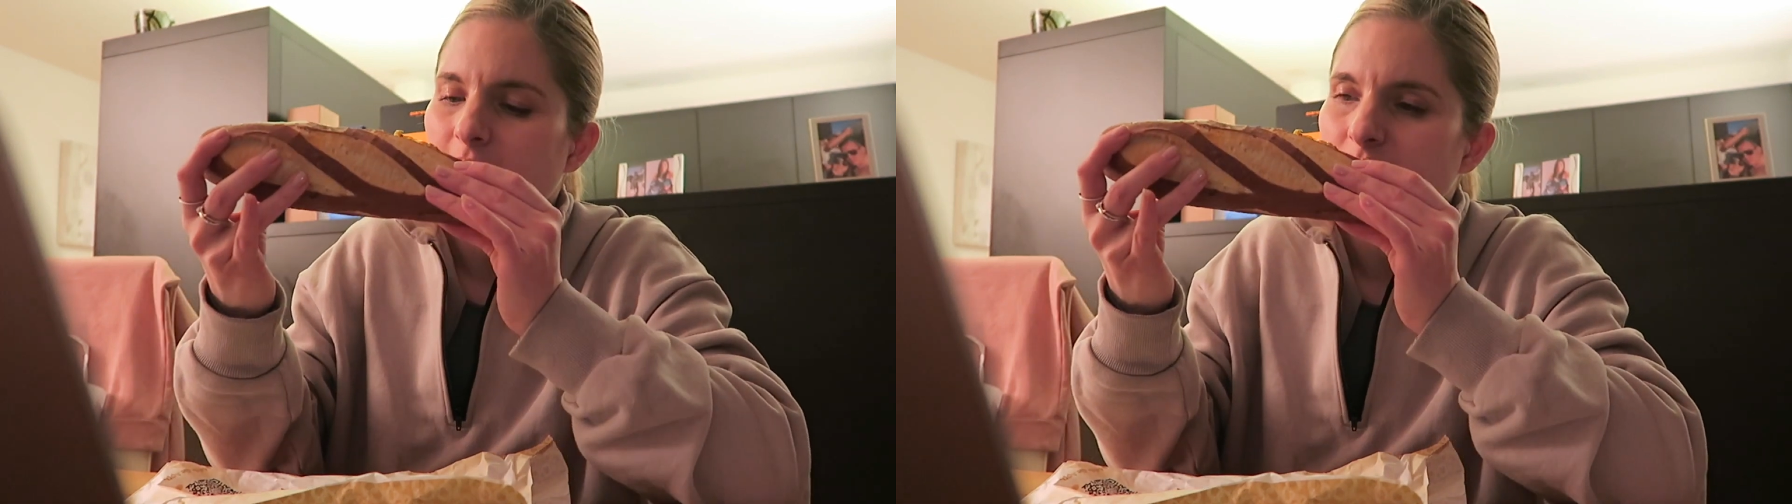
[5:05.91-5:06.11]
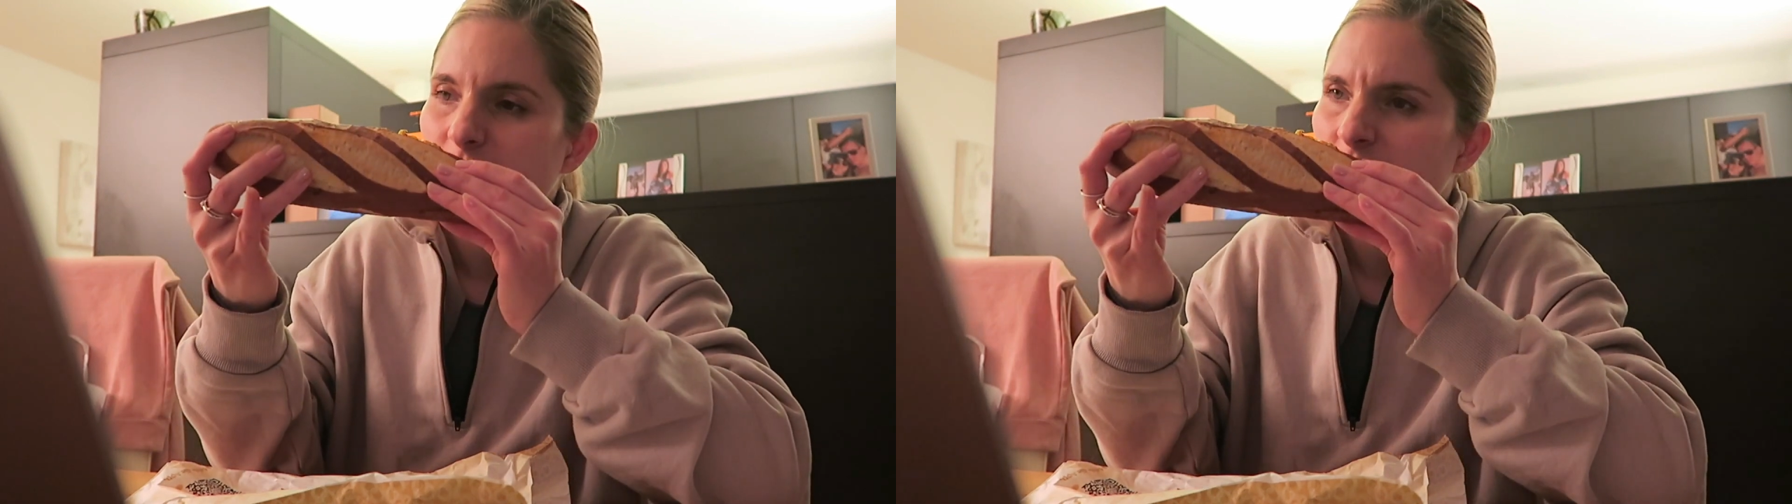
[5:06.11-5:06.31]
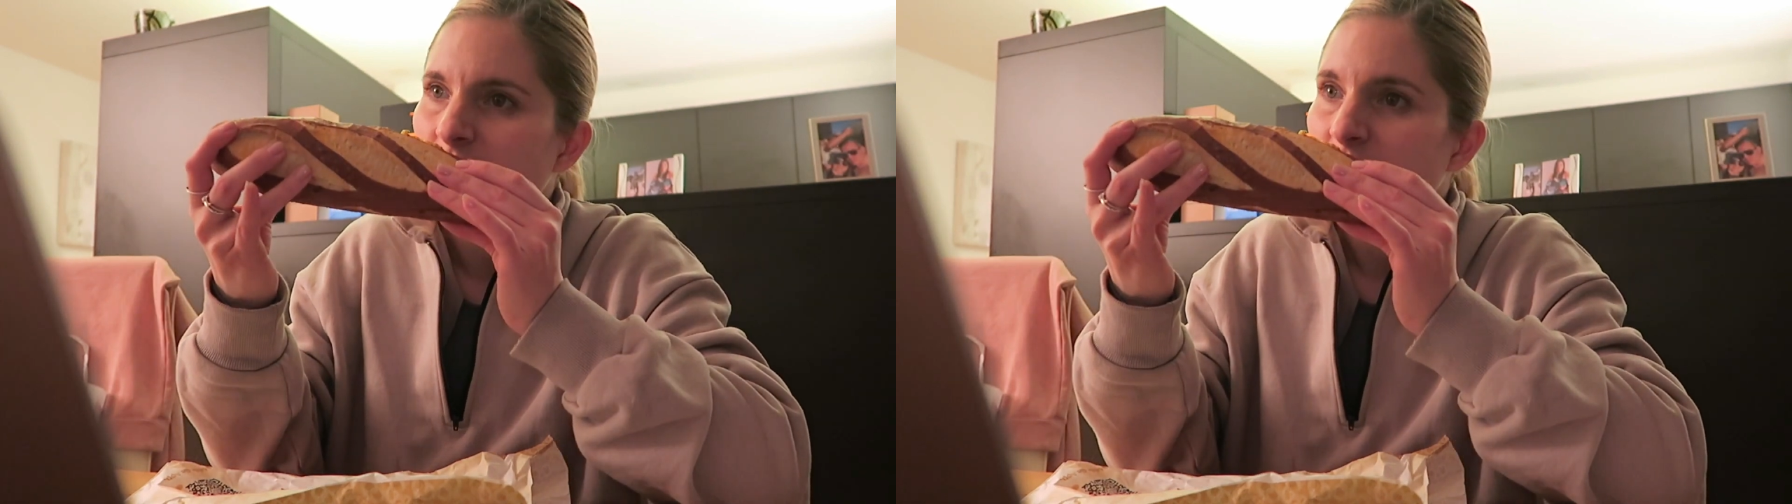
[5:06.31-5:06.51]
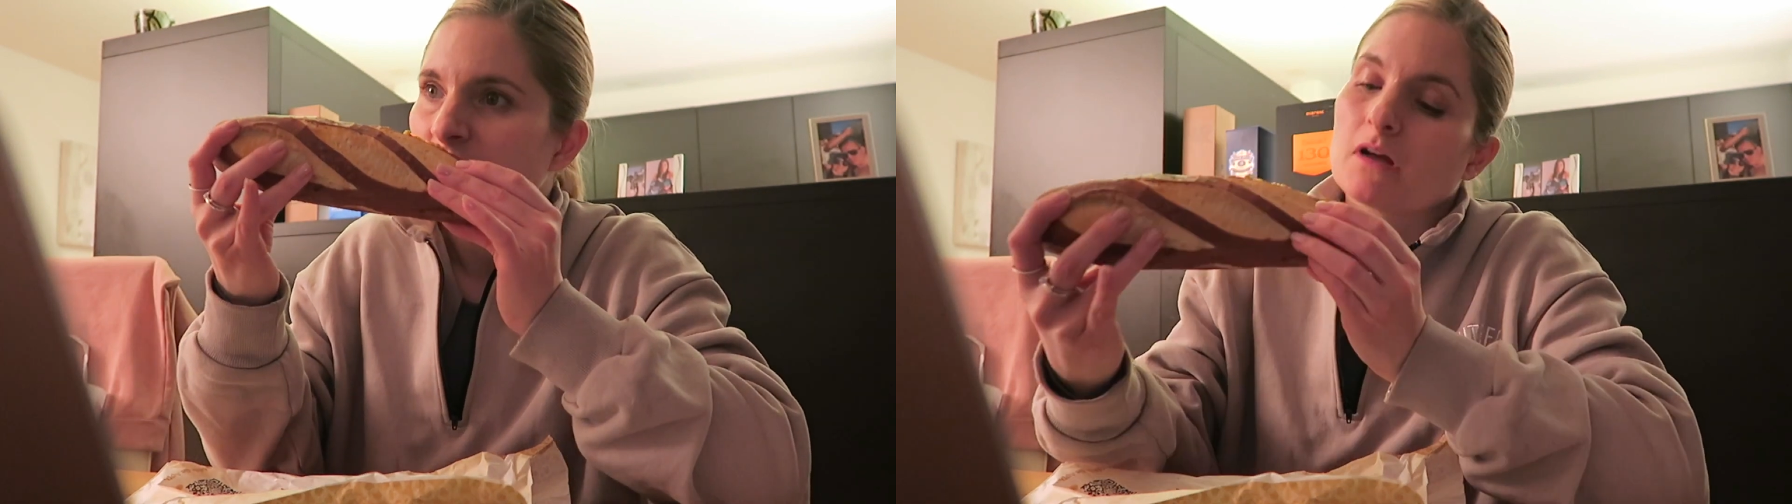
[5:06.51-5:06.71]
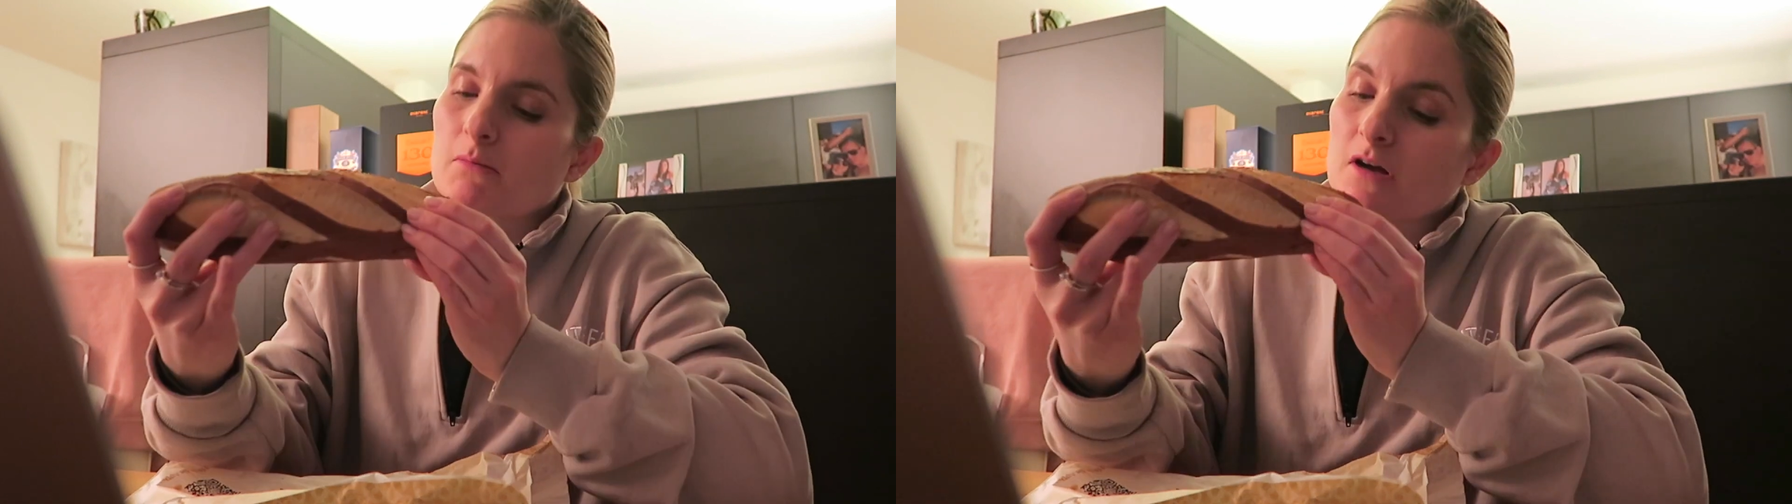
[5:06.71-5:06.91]
and
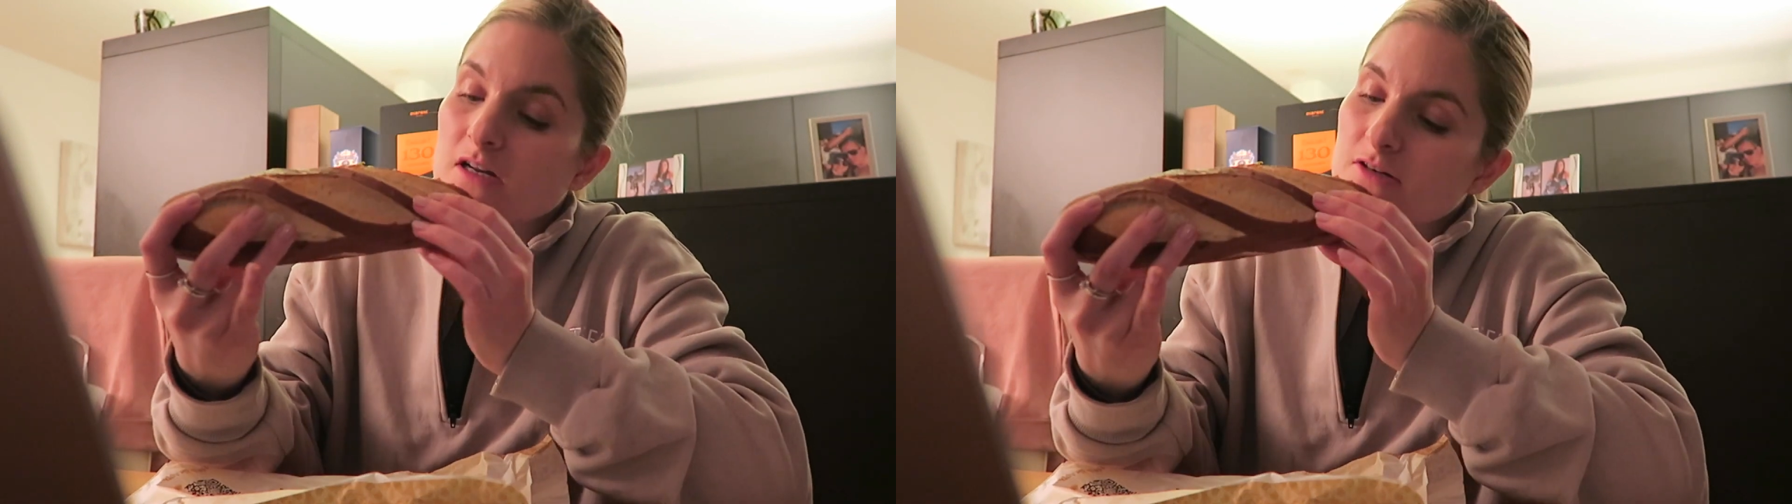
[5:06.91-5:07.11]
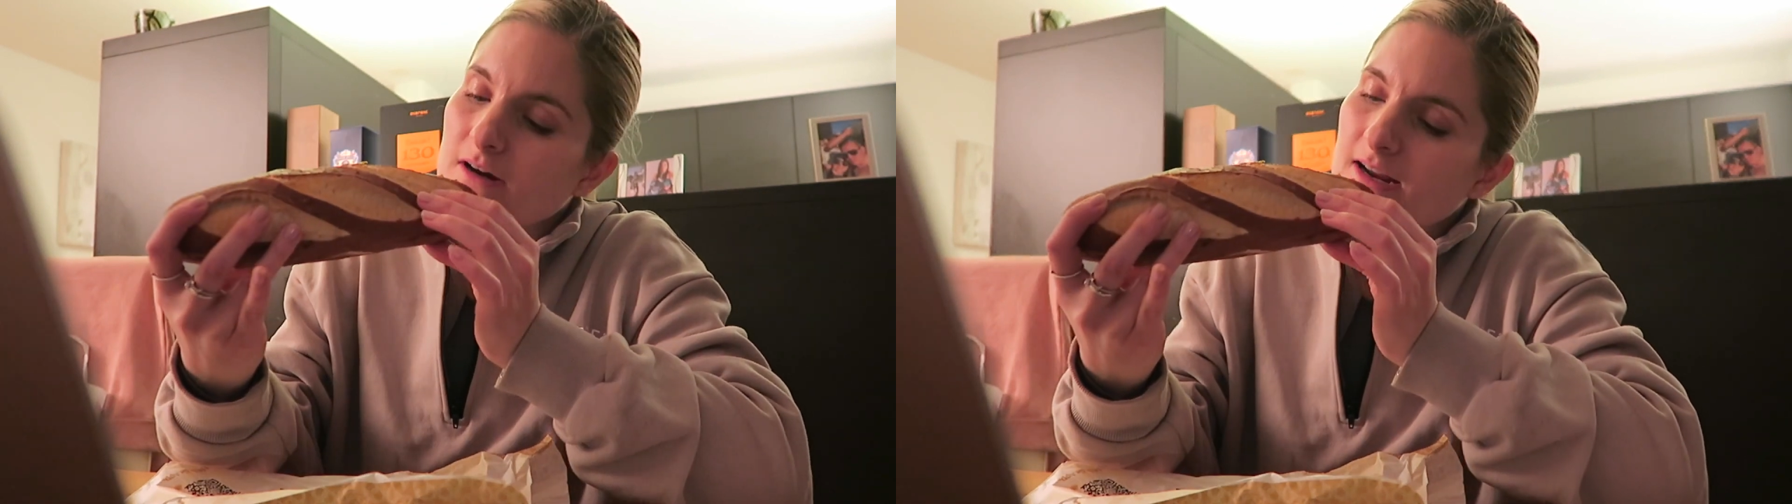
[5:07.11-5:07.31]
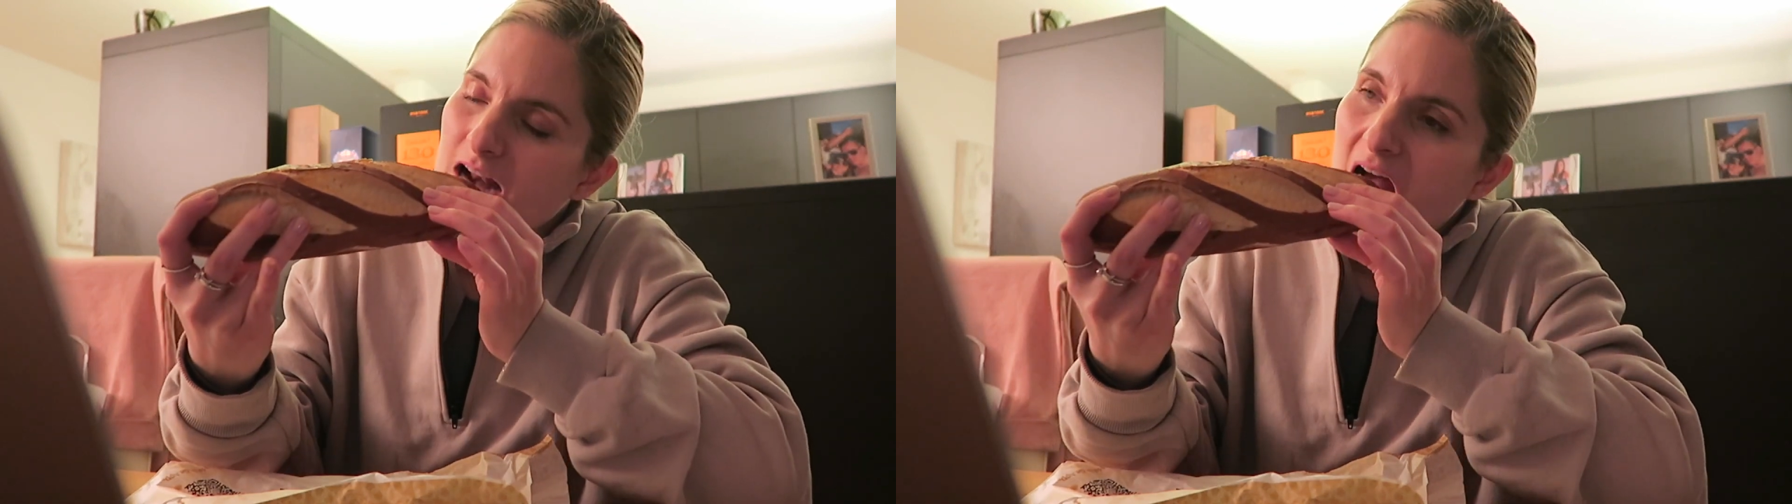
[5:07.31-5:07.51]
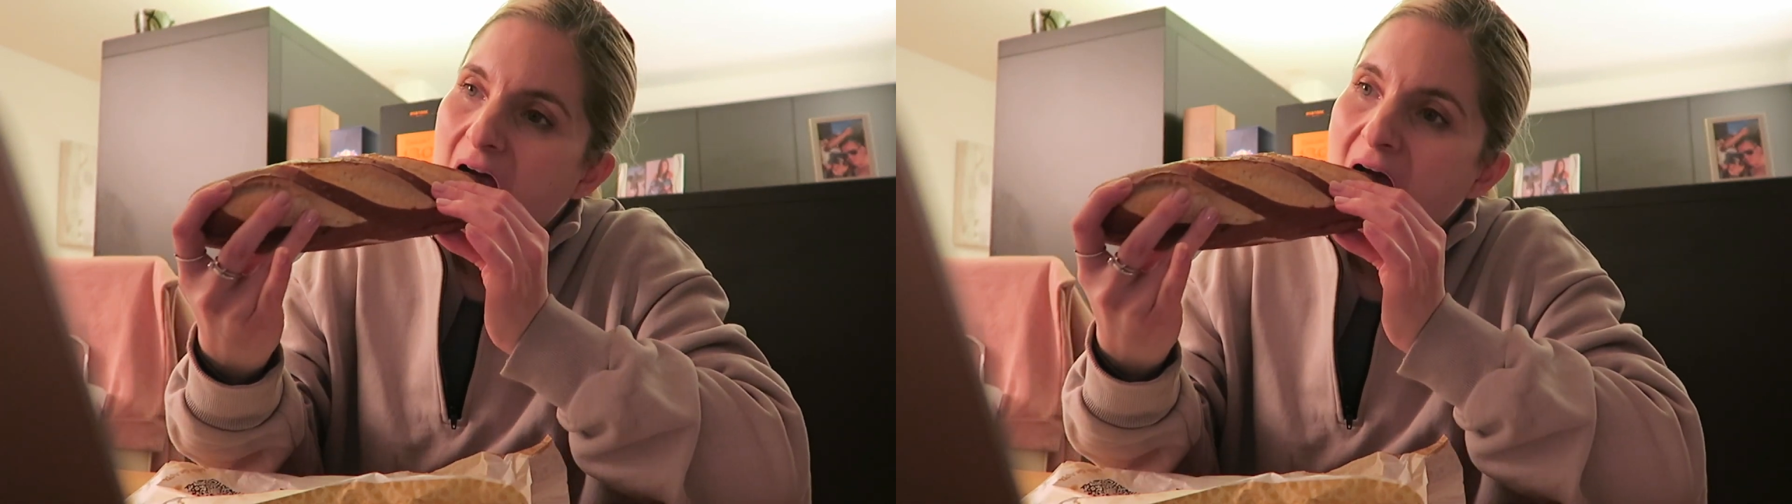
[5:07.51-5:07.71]
I'm gonna try it.